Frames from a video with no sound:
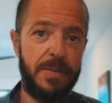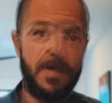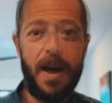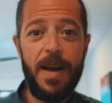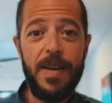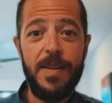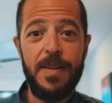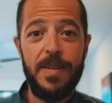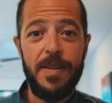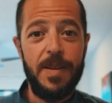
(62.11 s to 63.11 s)
Why?
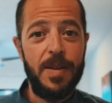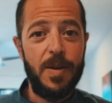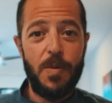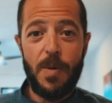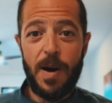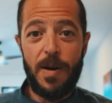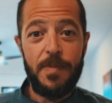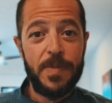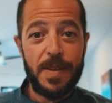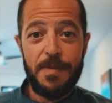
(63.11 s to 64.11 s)

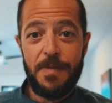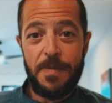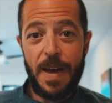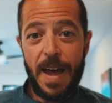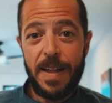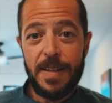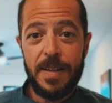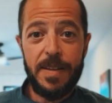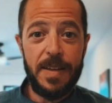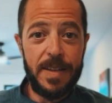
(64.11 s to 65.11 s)
Well,
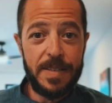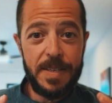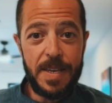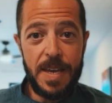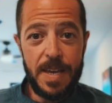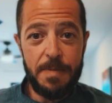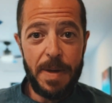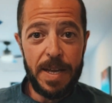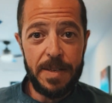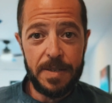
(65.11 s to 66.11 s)
fat is key in
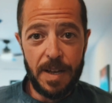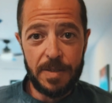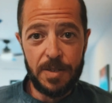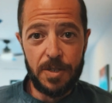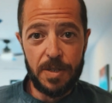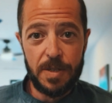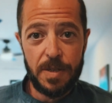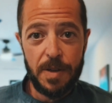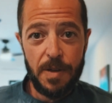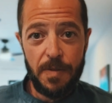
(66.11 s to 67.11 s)
making
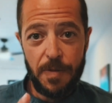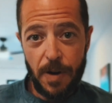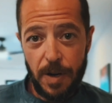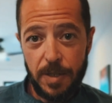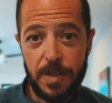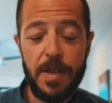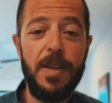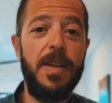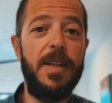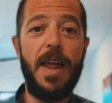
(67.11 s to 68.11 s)
sausages. First,
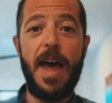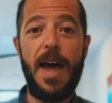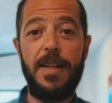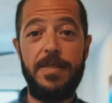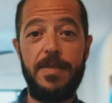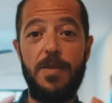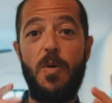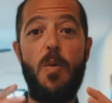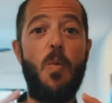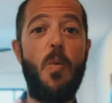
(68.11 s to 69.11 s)
it adds
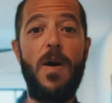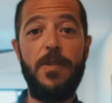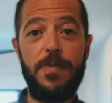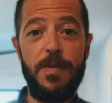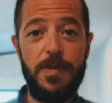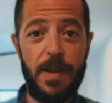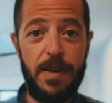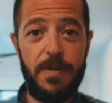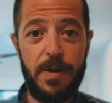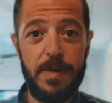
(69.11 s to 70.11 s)
a wonderful
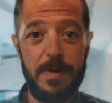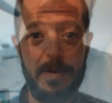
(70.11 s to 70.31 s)
flavor.